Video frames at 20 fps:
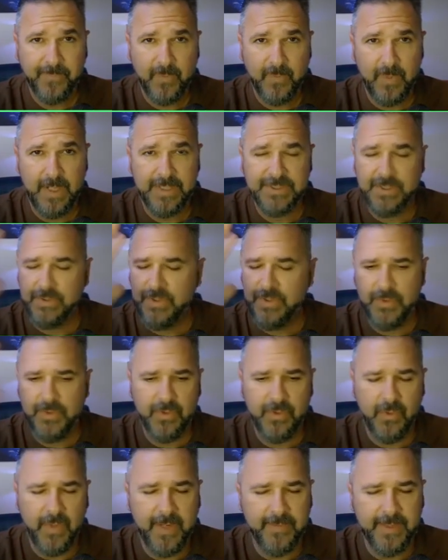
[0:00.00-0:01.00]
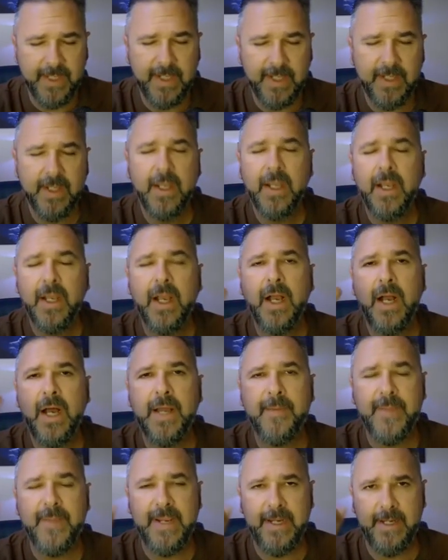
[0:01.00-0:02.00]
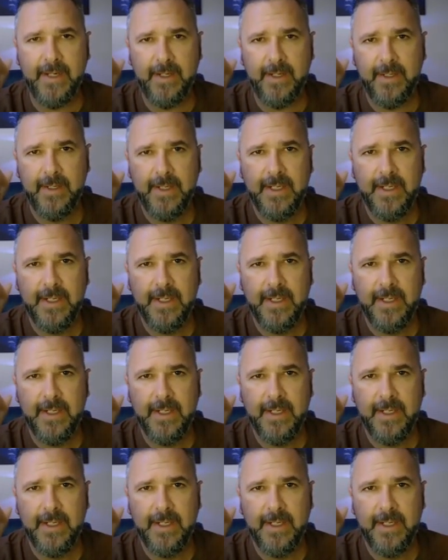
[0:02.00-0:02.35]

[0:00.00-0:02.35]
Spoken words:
right? So don't do away with it, automate it.